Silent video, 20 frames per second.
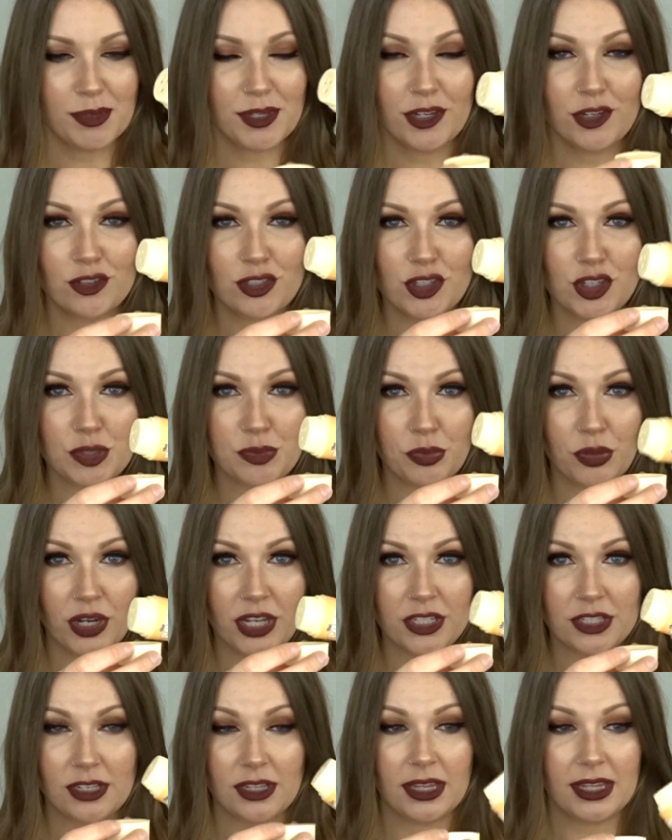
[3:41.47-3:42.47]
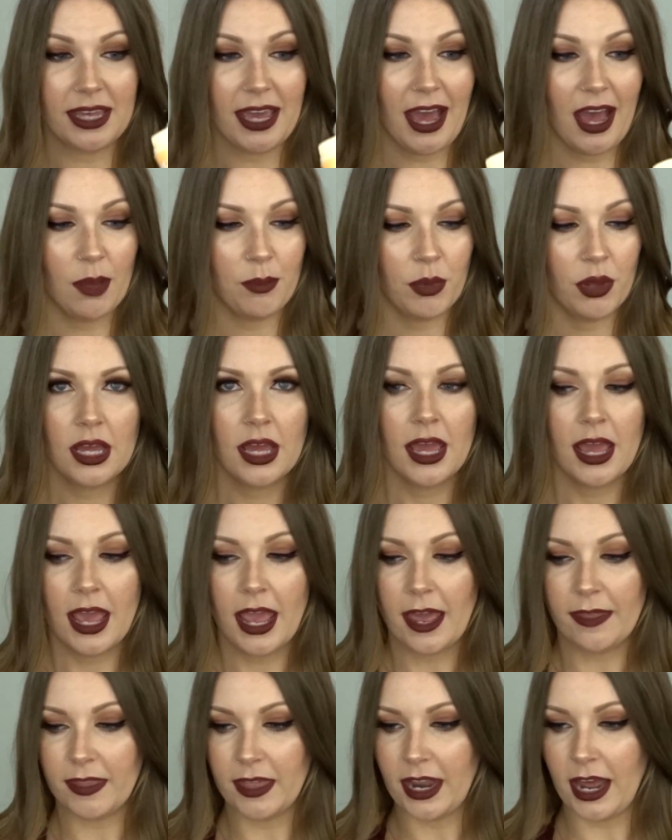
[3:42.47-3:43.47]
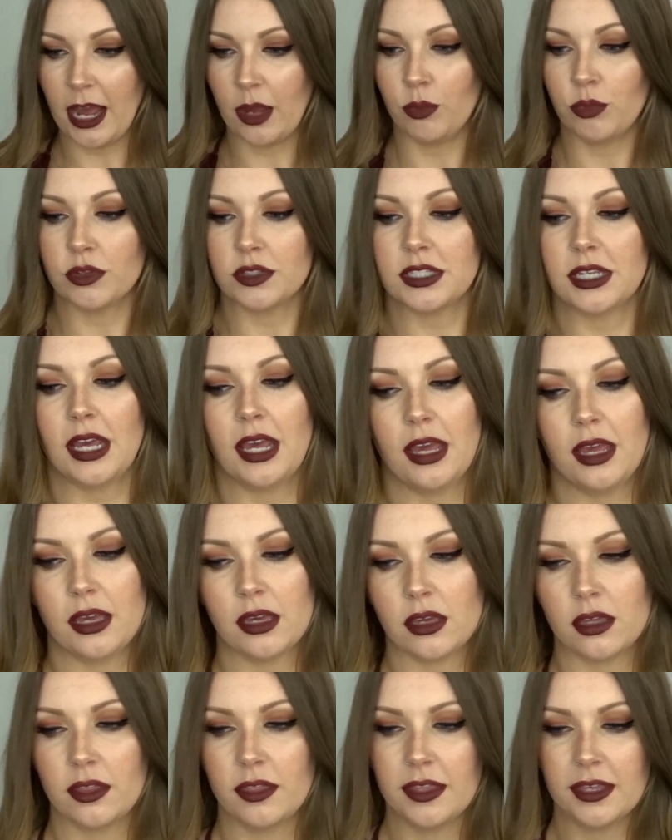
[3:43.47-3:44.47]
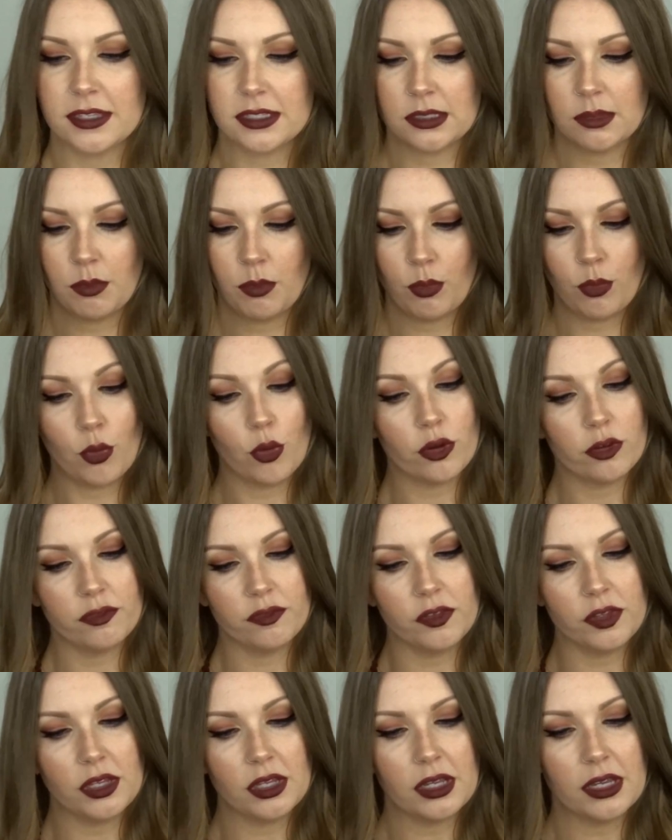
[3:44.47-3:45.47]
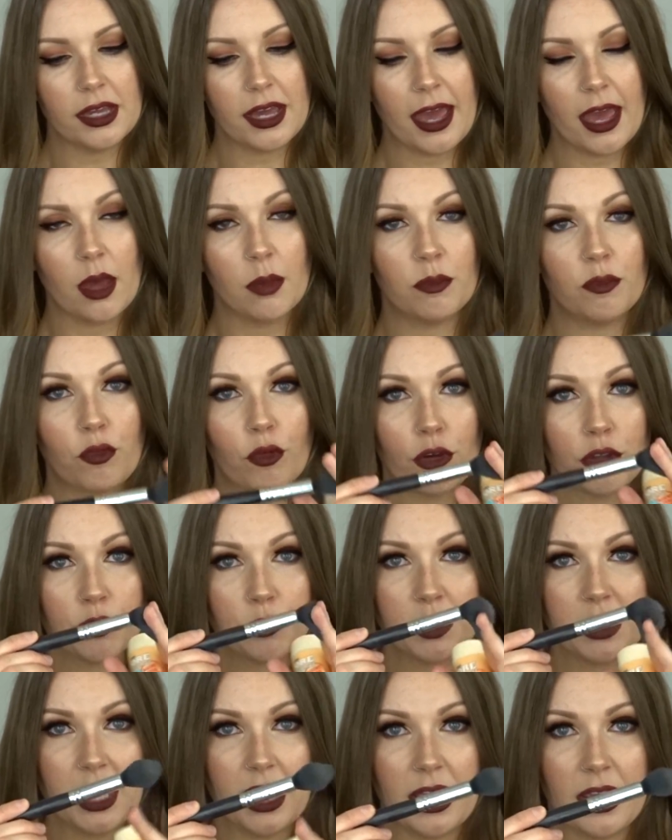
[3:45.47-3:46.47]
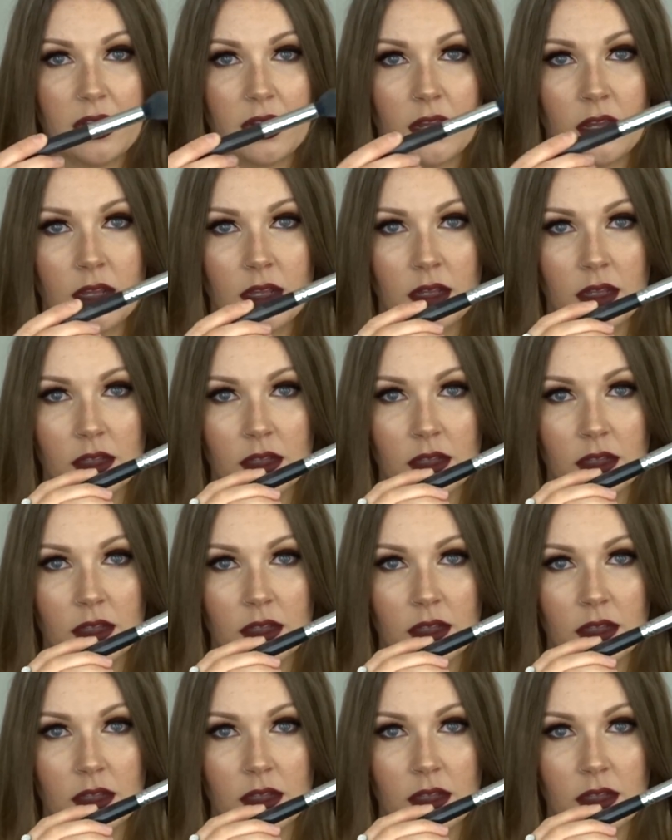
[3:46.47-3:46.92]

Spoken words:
So I usually just put it into the cap, and then I will take this Morphe M438